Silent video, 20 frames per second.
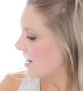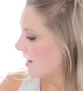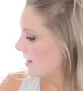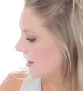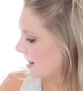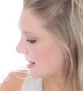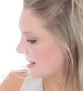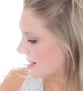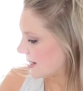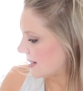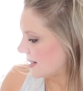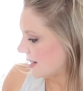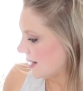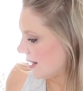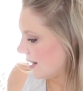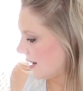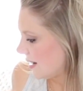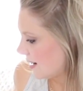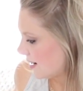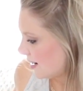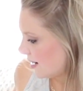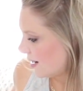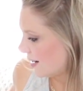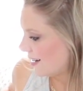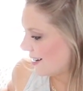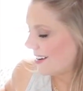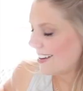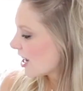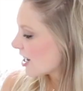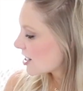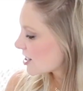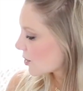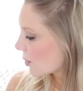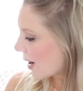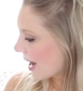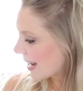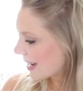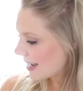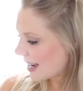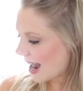Let's see here. So
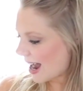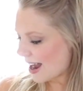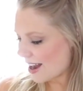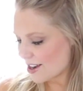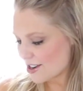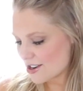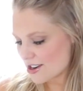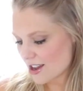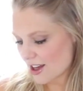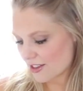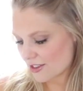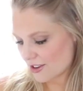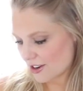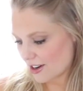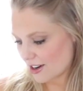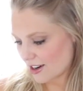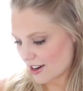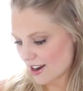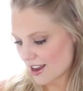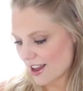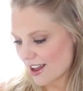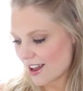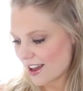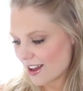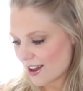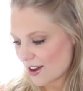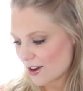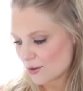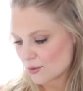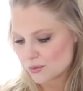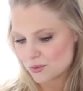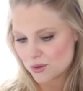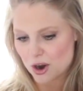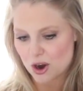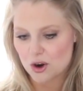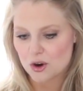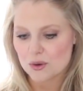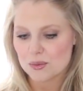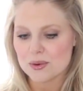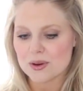I got another
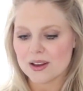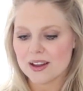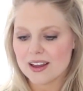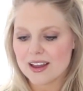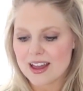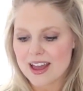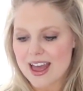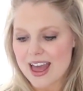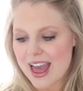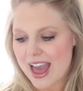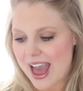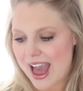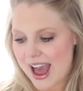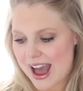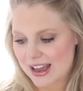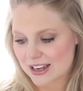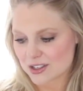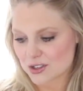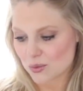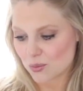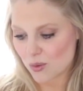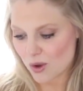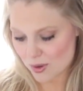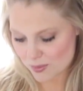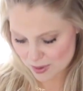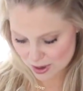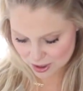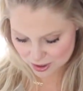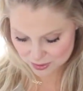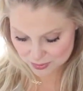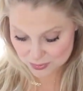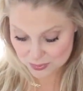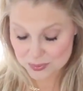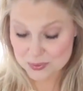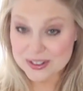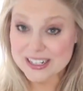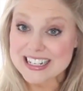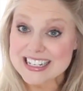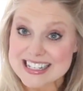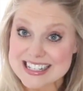robe at Walmart
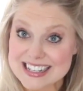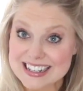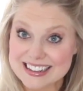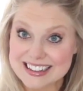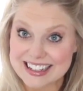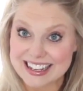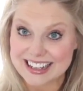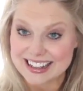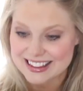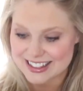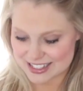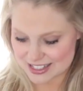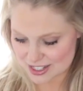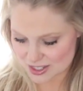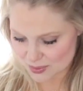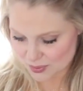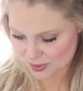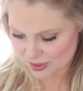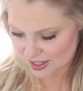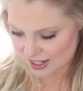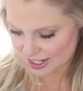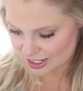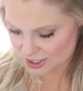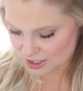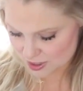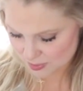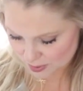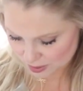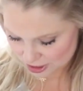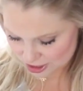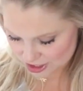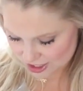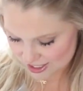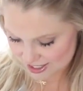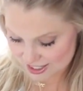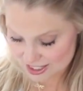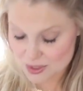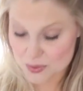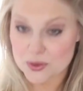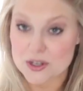recently. This is one that I just purchased.
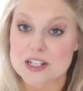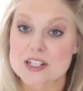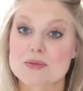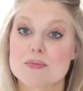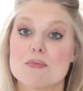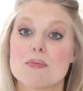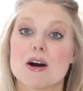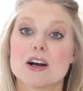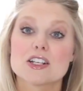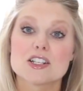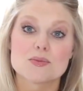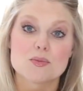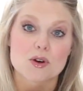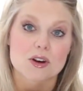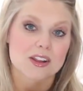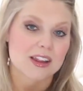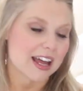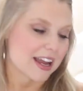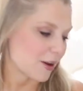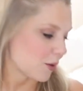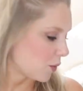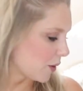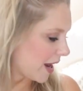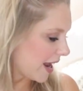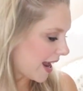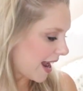This one is much more lightweight.